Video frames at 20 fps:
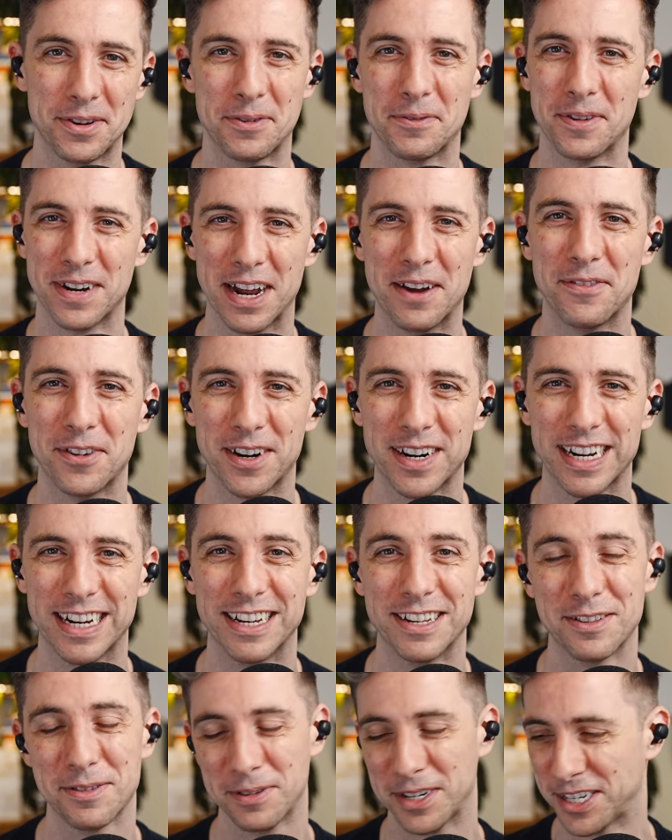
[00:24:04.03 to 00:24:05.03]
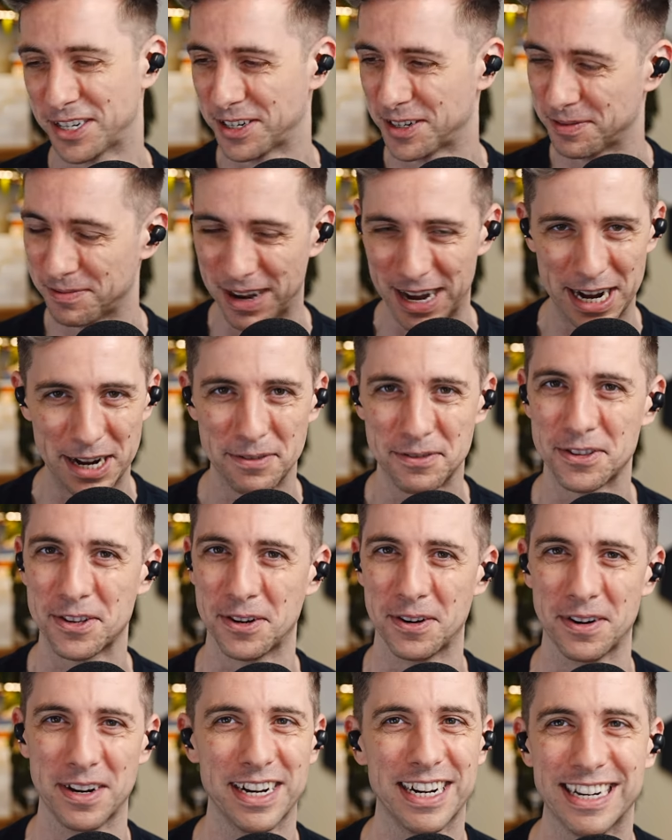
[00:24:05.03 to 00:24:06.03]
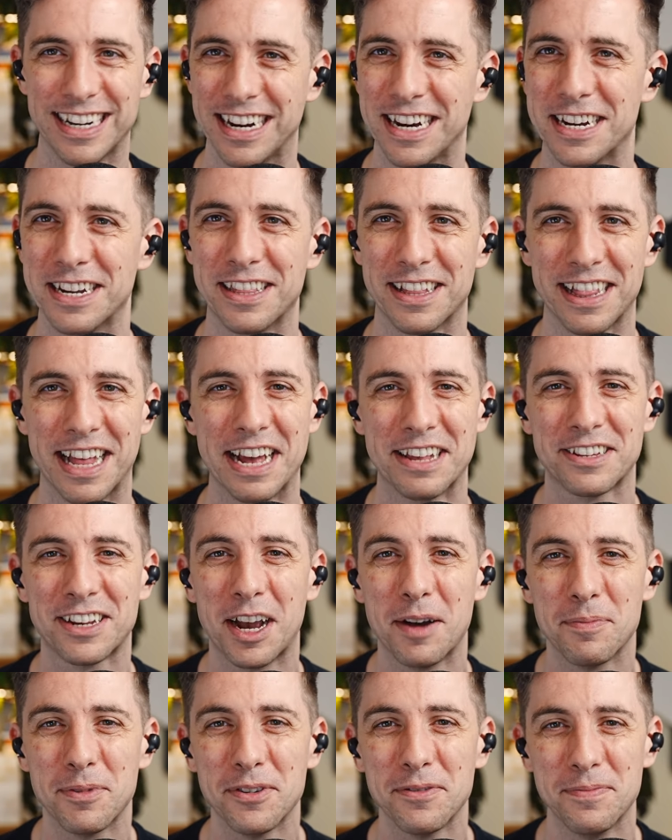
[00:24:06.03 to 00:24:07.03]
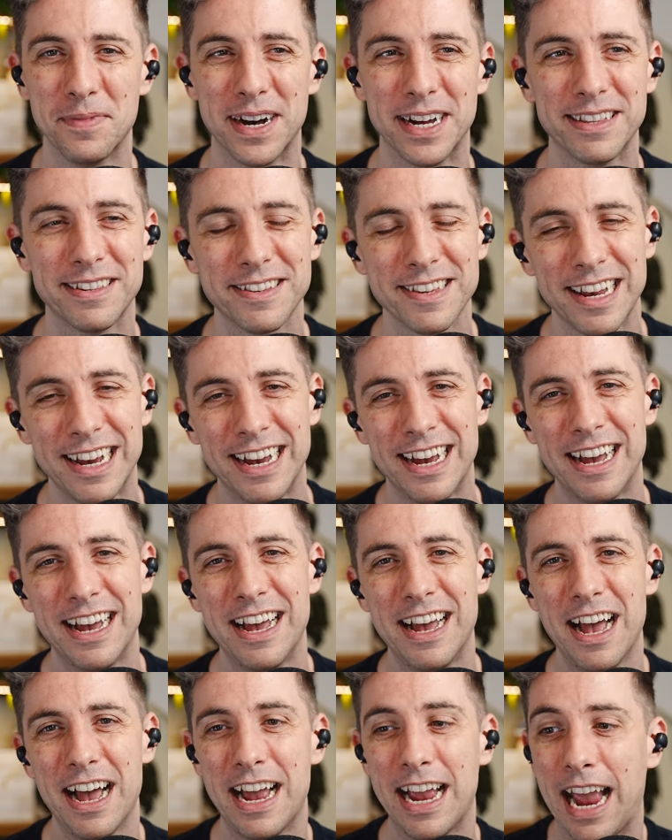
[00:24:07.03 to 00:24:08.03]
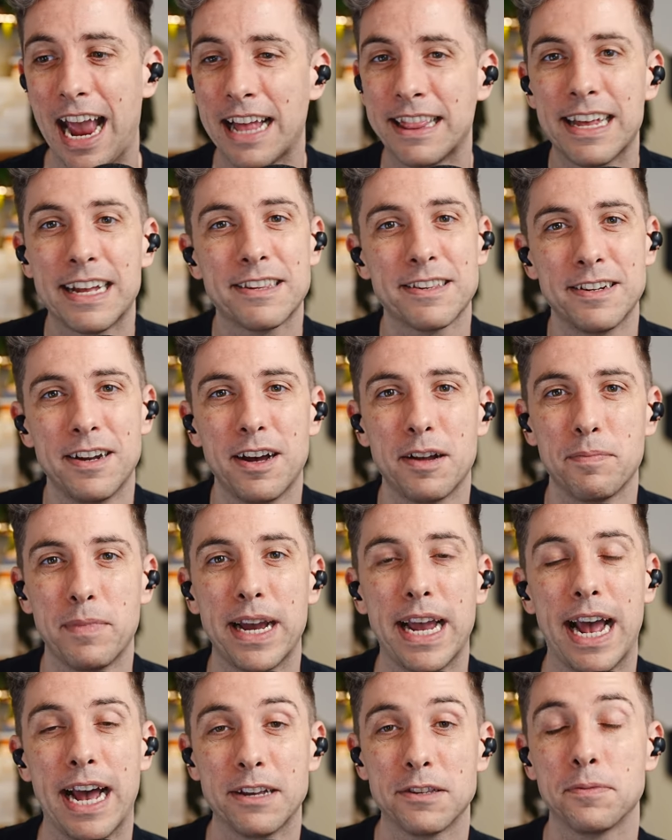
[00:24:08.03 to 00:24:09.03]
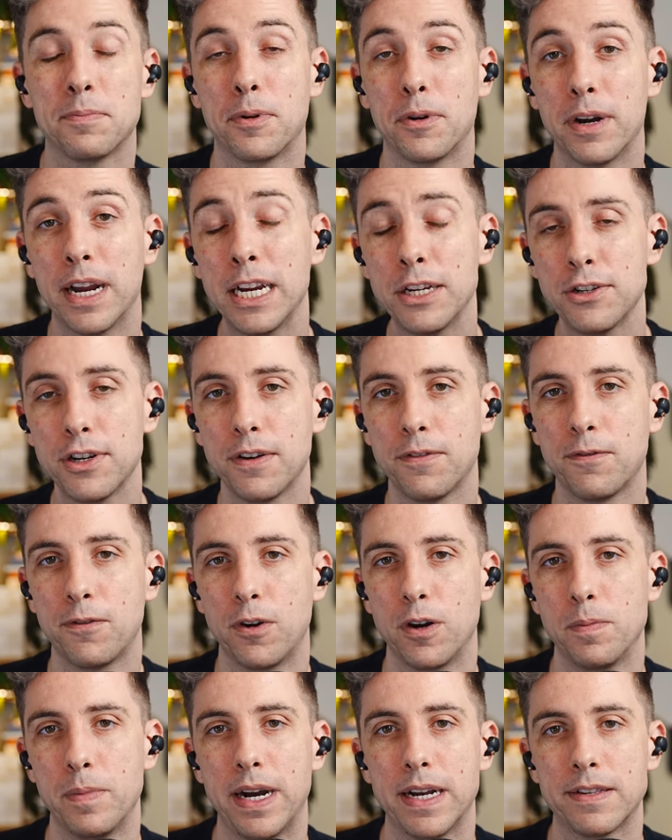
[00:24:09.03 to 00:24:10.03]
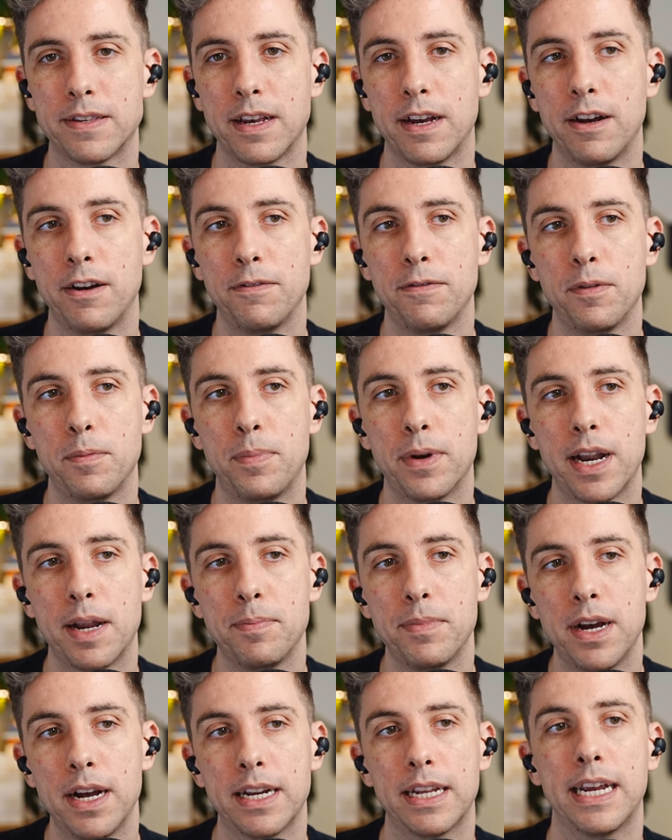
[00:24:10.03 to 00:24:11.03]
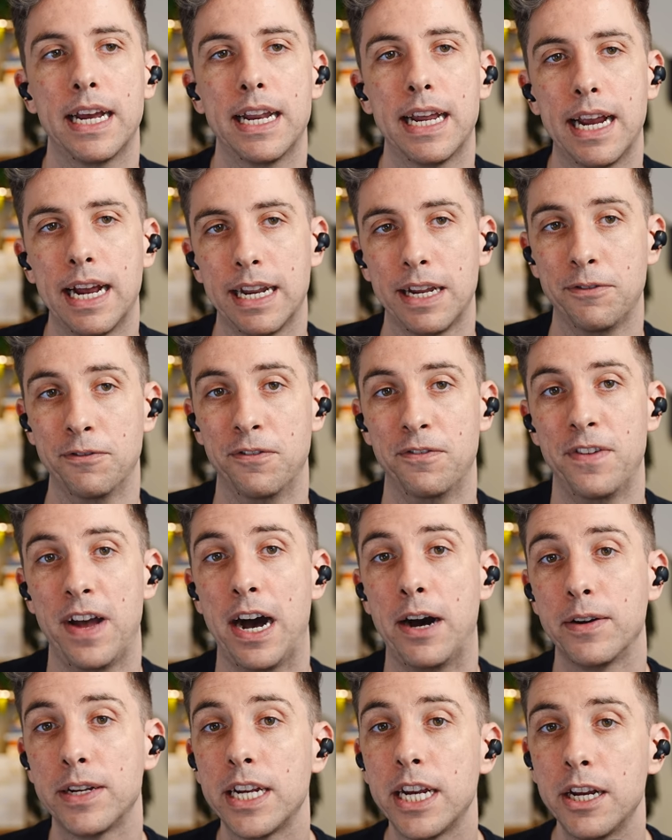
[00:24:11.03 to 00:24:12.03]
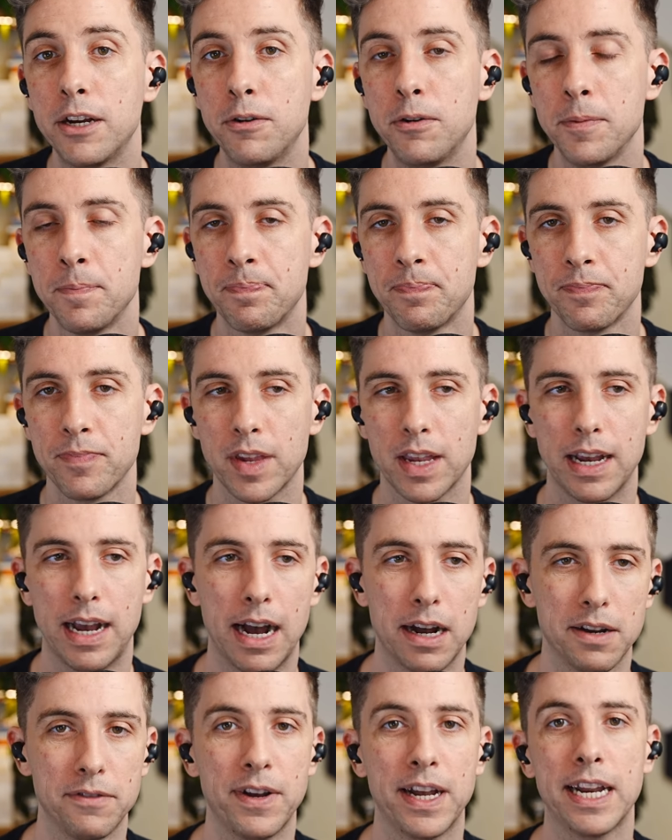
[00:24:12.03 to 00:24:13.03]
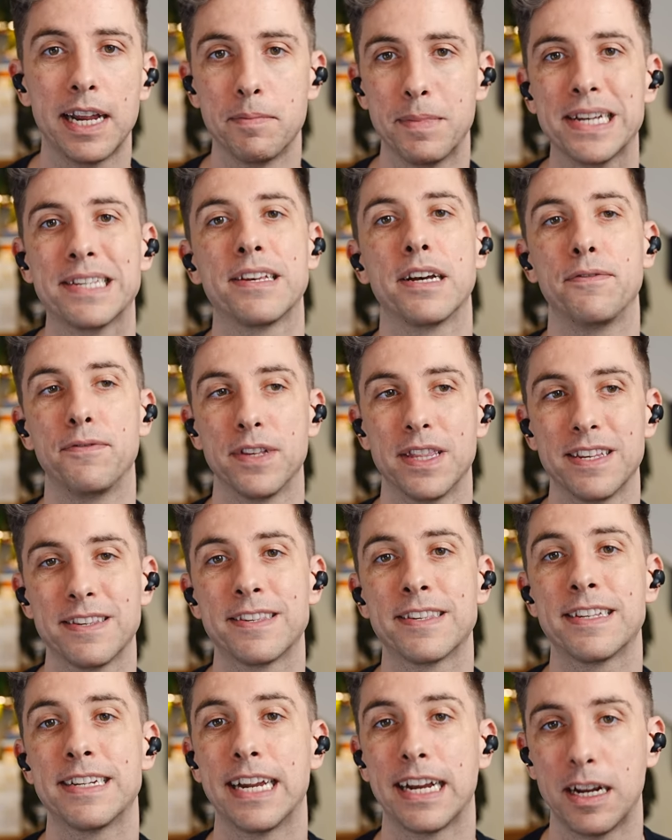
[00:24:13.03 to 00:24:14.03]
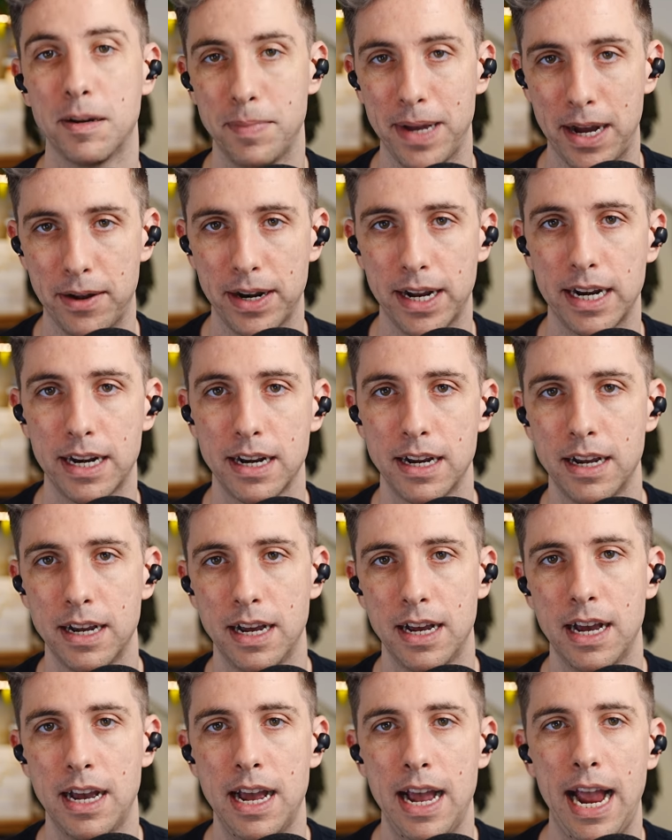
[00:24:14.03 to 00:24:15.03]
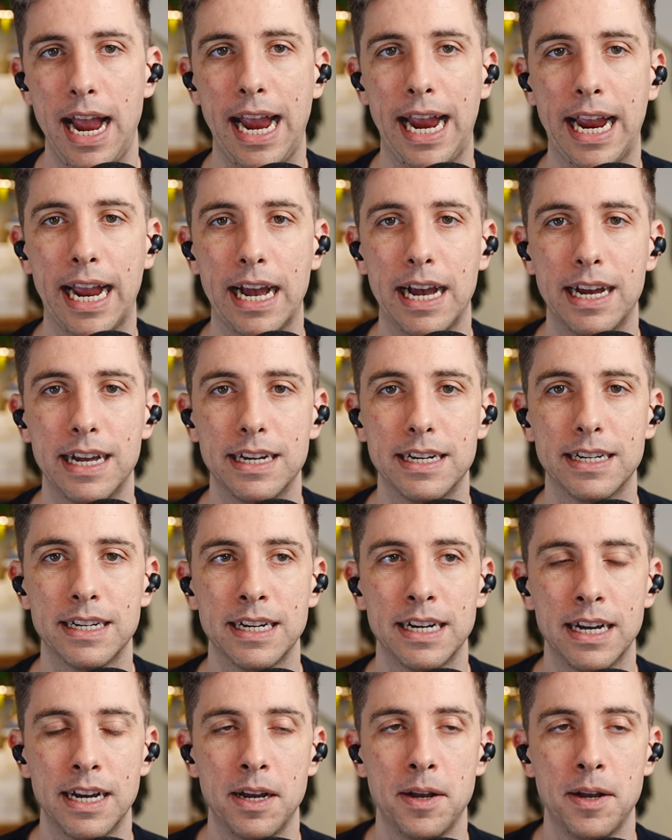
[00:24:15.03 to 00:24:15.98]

or whatever it is, which I've certainly done in the last couple of months. And that's not my aspiration for myself, but I'm not getting any value out of hitting myself with a stick about it. And